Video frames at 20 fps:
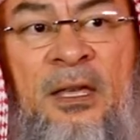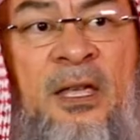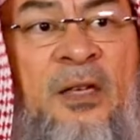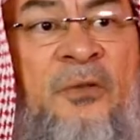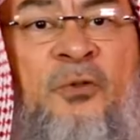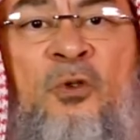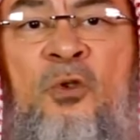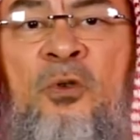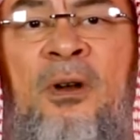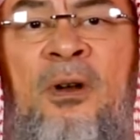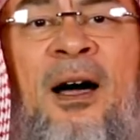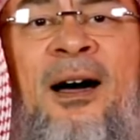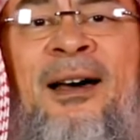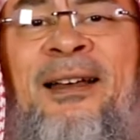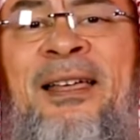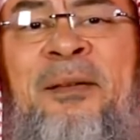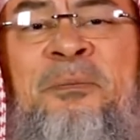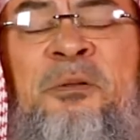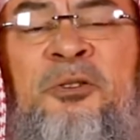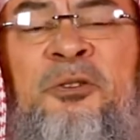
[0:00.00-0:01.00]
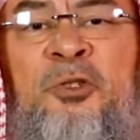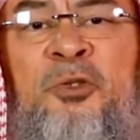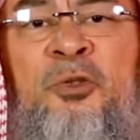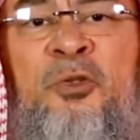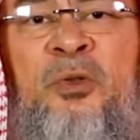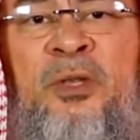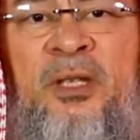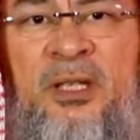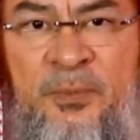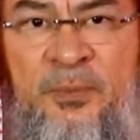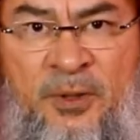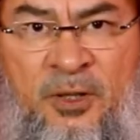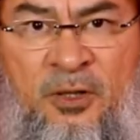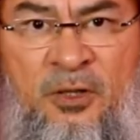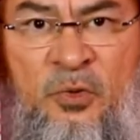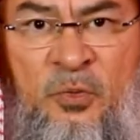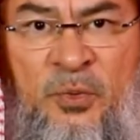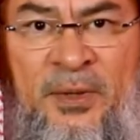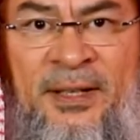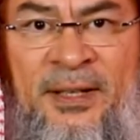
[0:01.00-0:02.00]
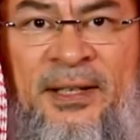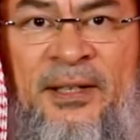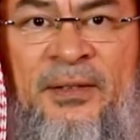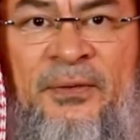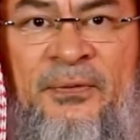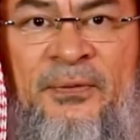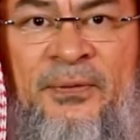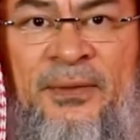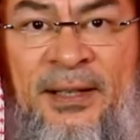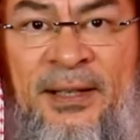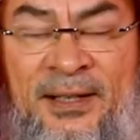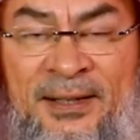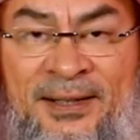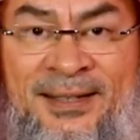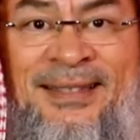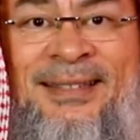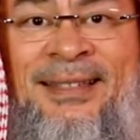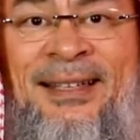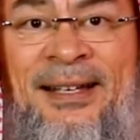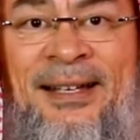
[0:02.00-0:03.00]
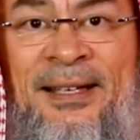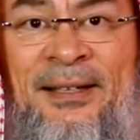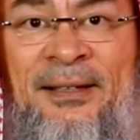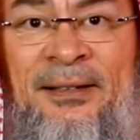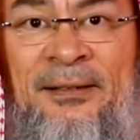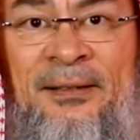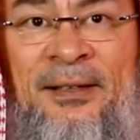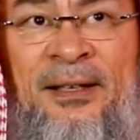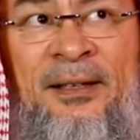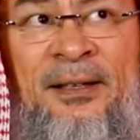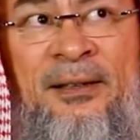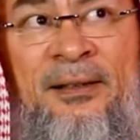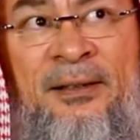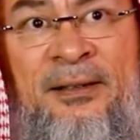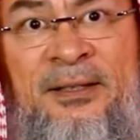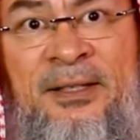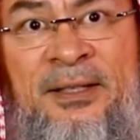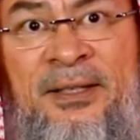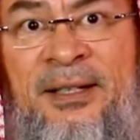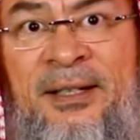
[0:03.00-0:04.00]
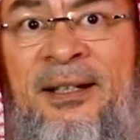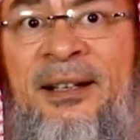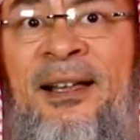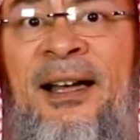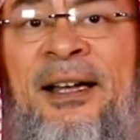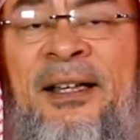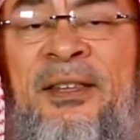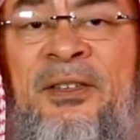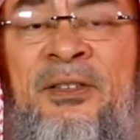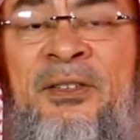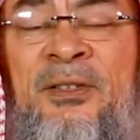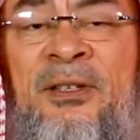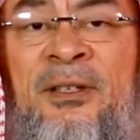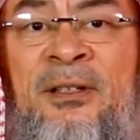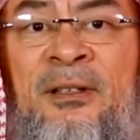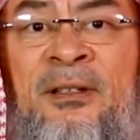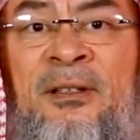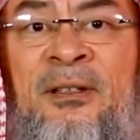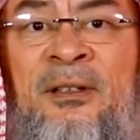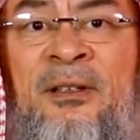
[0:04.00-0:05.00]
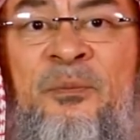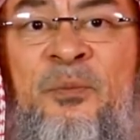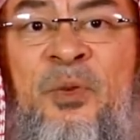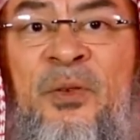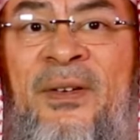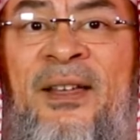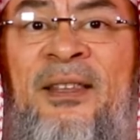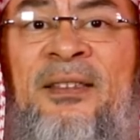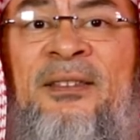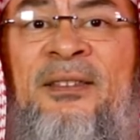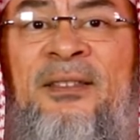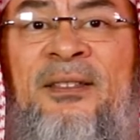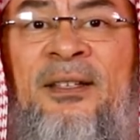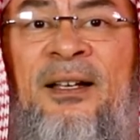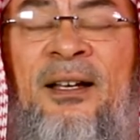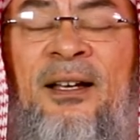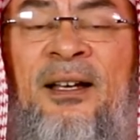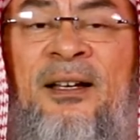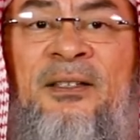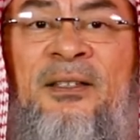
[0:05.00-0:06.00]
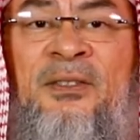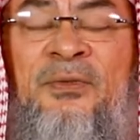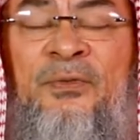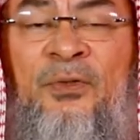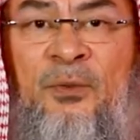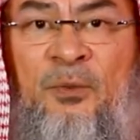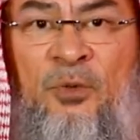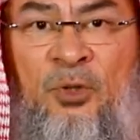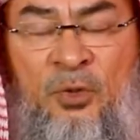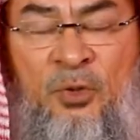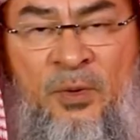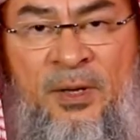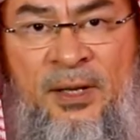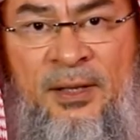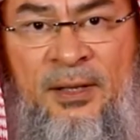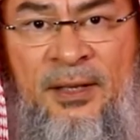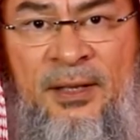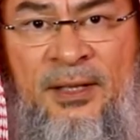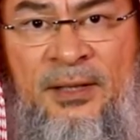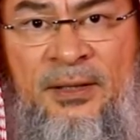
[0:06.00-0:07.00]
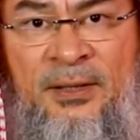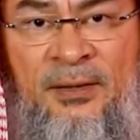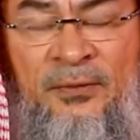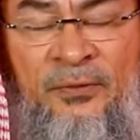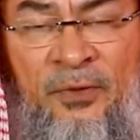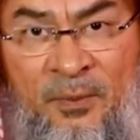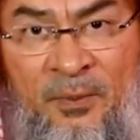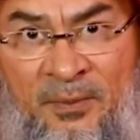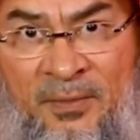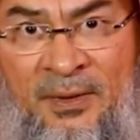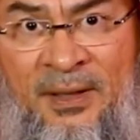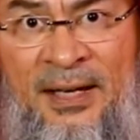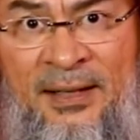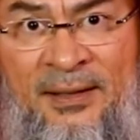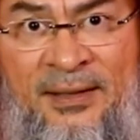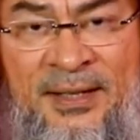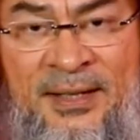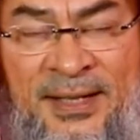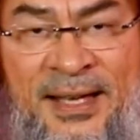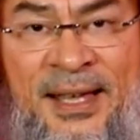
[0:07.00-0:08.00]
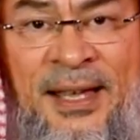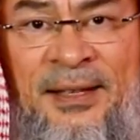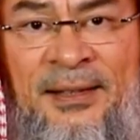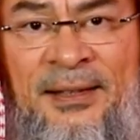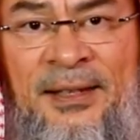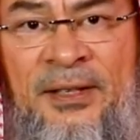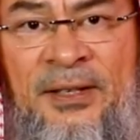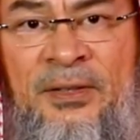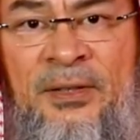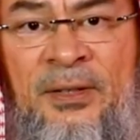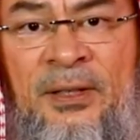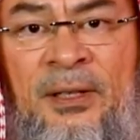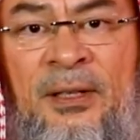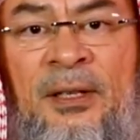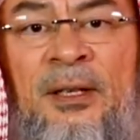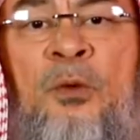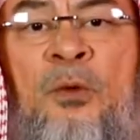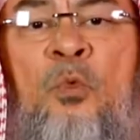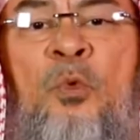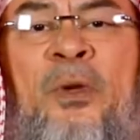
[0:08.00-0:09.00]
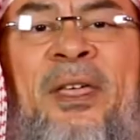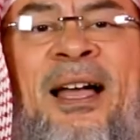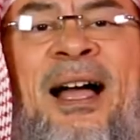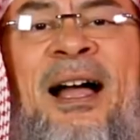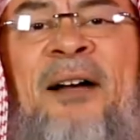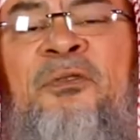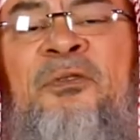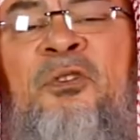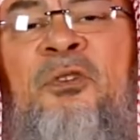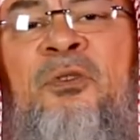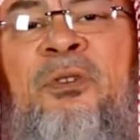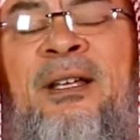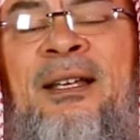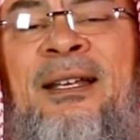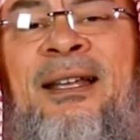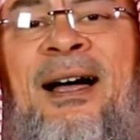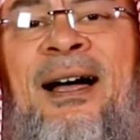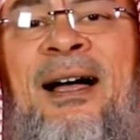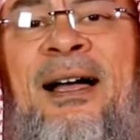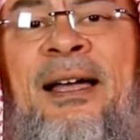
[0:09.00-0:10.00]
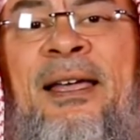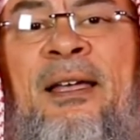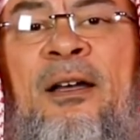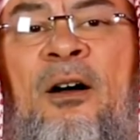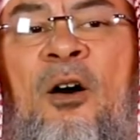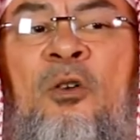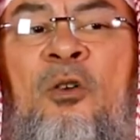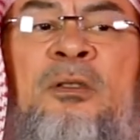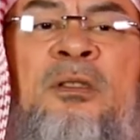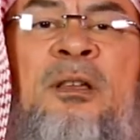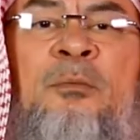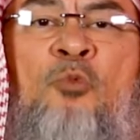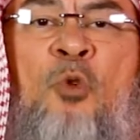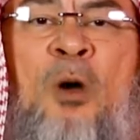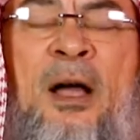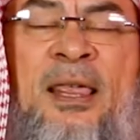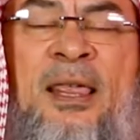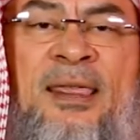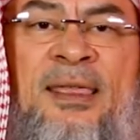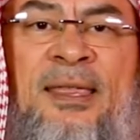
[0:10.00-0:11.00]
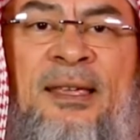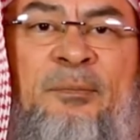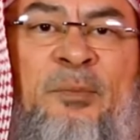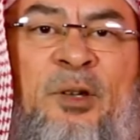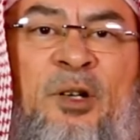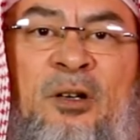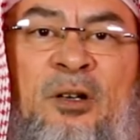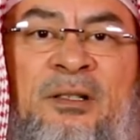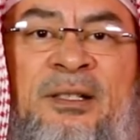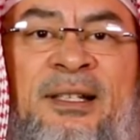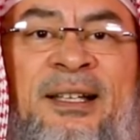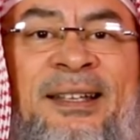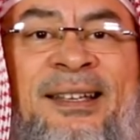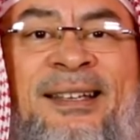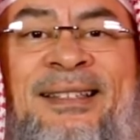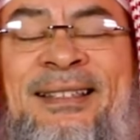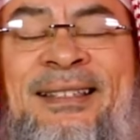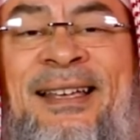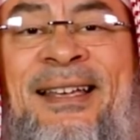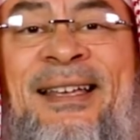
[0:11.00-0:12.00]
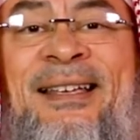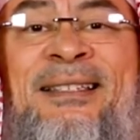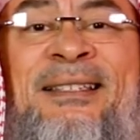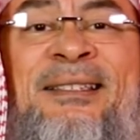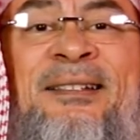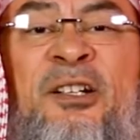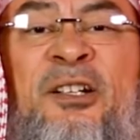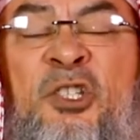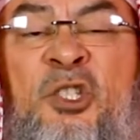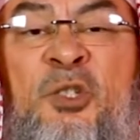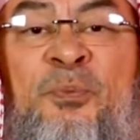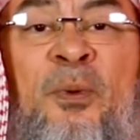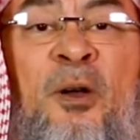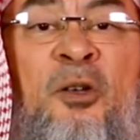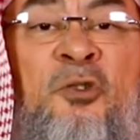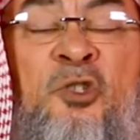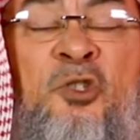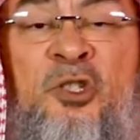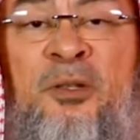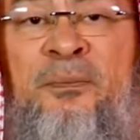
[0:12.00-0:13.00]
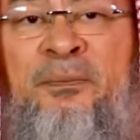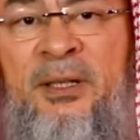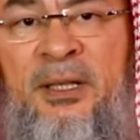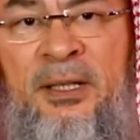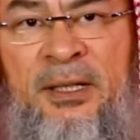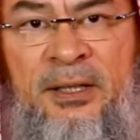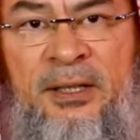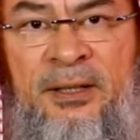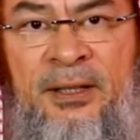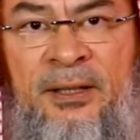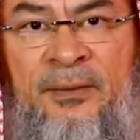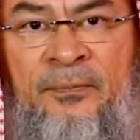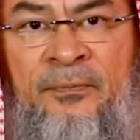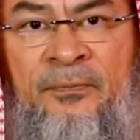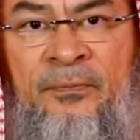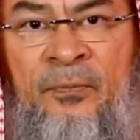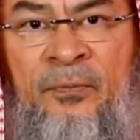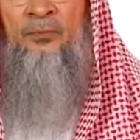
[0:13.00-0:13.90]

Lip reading: If you're unable to do this because we live in the city and the city lights prevent us from doing this, from seeing this, we have to rely on the muezzin because it is his responsibility.